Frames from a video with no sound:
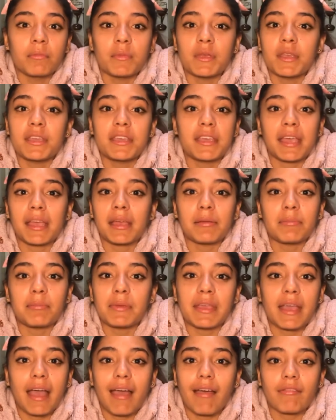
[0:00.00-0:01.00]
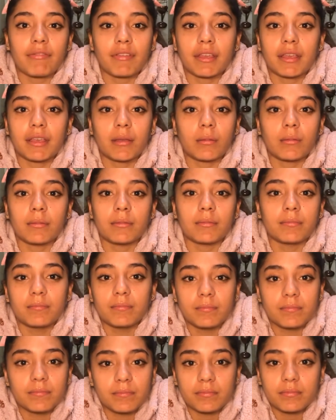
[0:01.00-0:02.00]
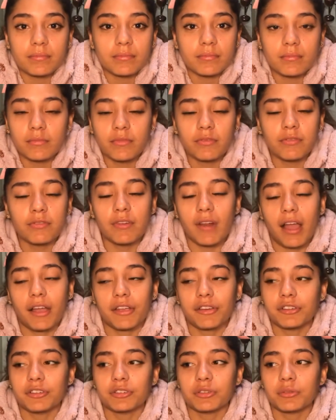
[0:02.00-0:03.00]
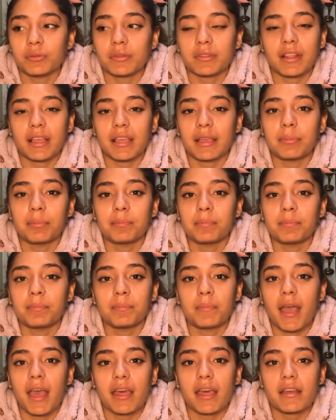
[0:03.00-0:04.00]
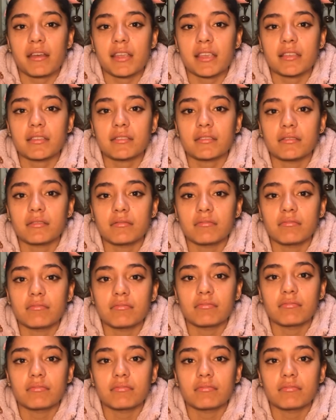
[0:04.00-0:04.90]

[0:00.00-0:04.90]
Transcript: We can't be having flyers with like bad knees.